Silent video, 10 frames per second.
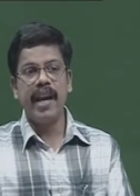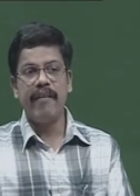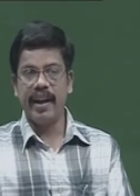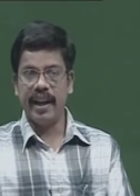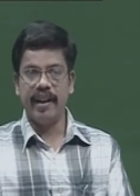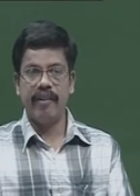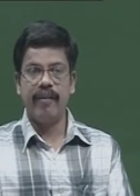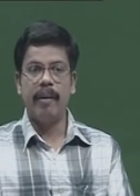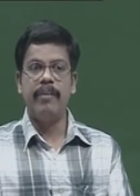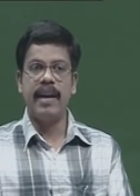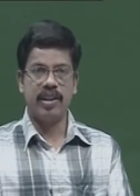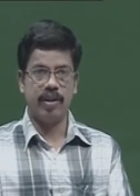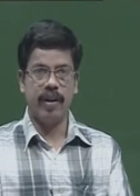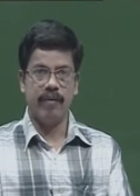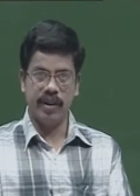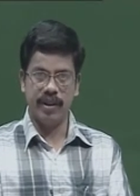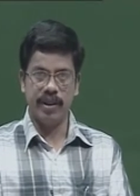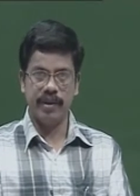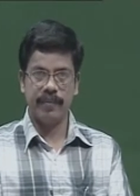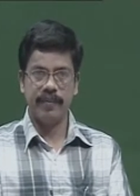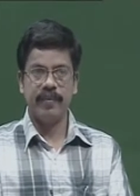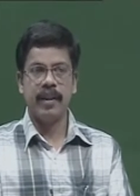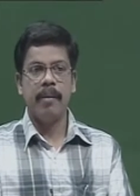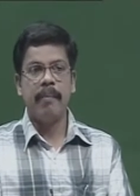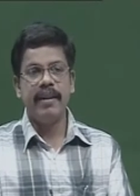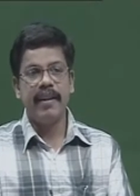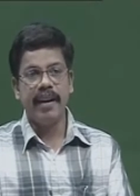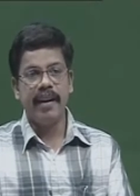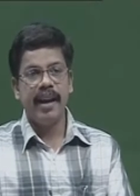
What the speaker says: away from natural world. But then